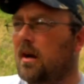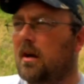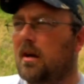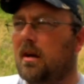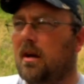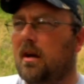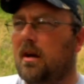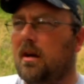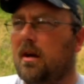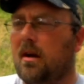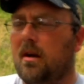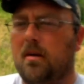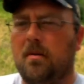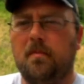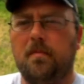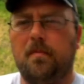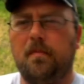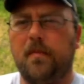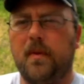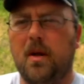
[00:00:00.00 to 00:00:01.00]
and
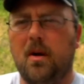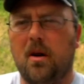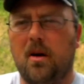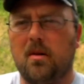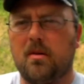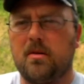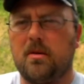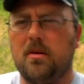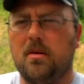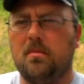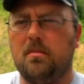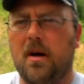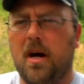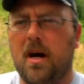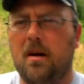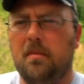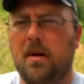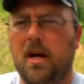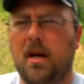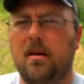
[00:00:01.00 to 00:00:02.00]
y'all stood
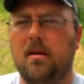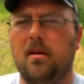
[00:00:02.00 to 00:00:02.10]
by me.